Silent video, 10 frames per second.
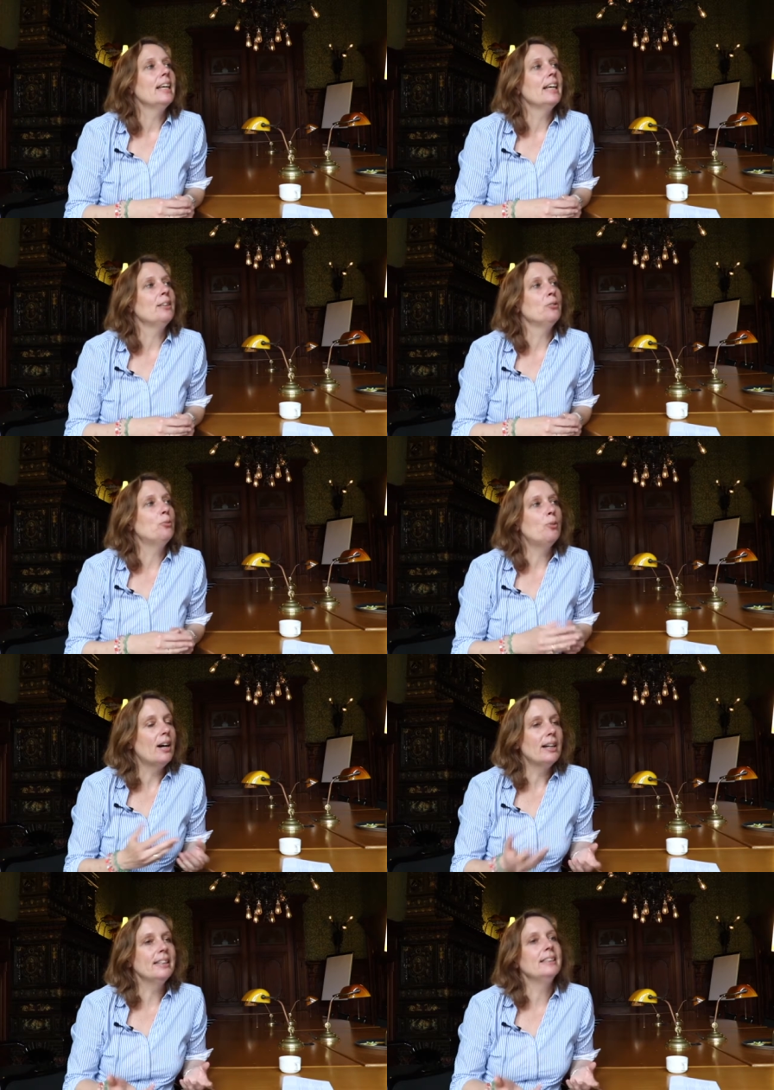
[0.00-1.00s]
And
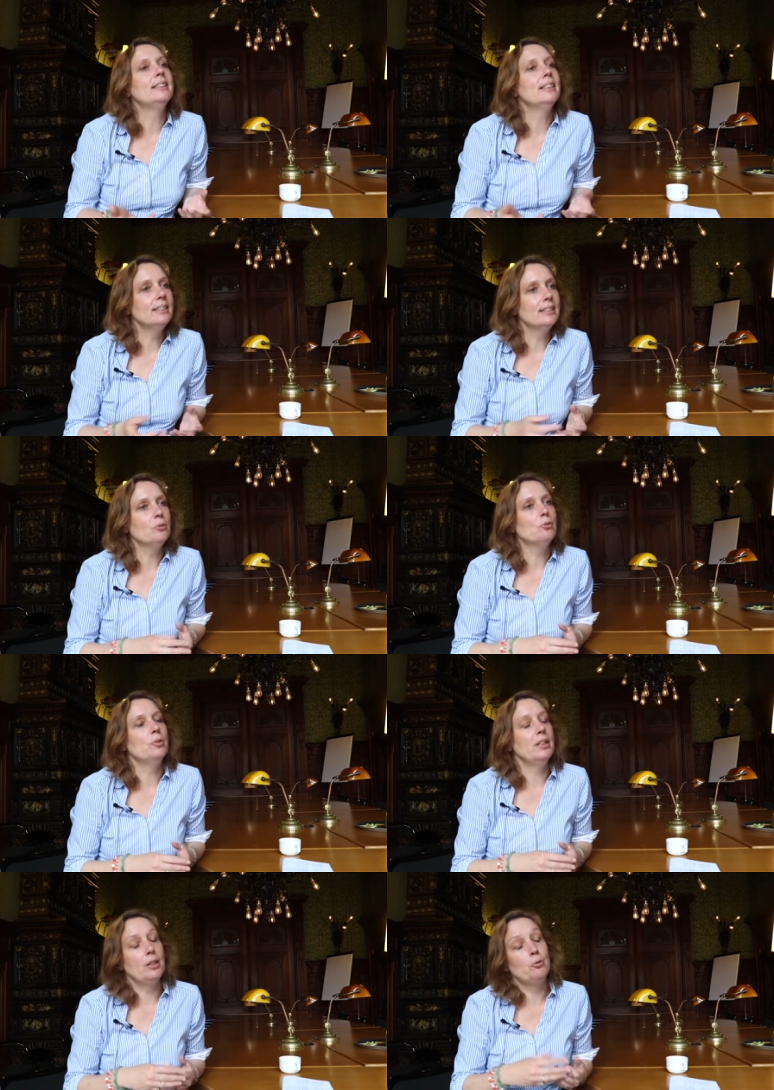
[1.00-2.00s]
why is that?
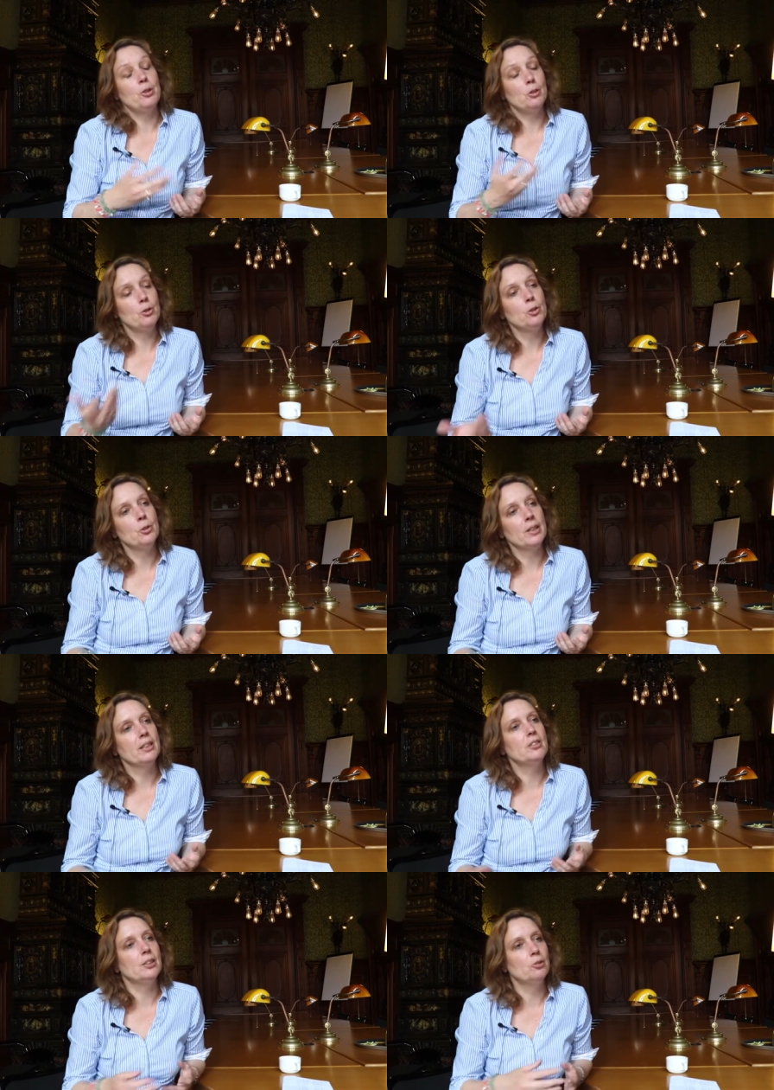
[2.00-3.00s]
If, if you look at
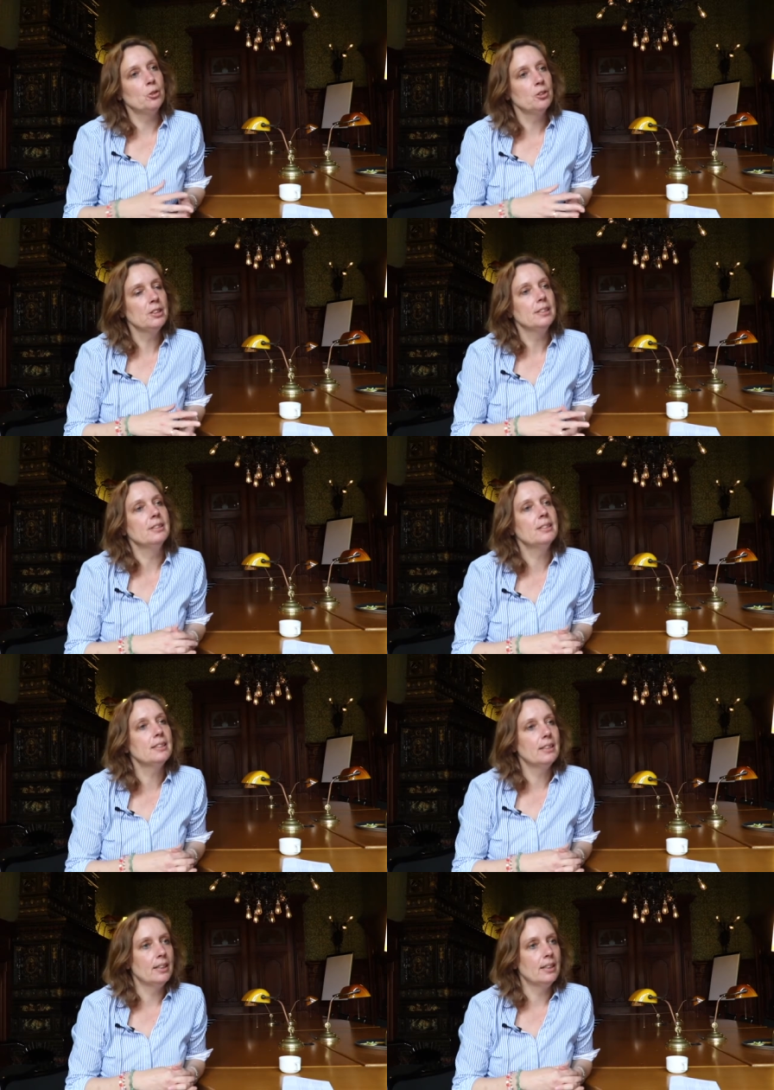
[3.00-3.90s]
a general audience,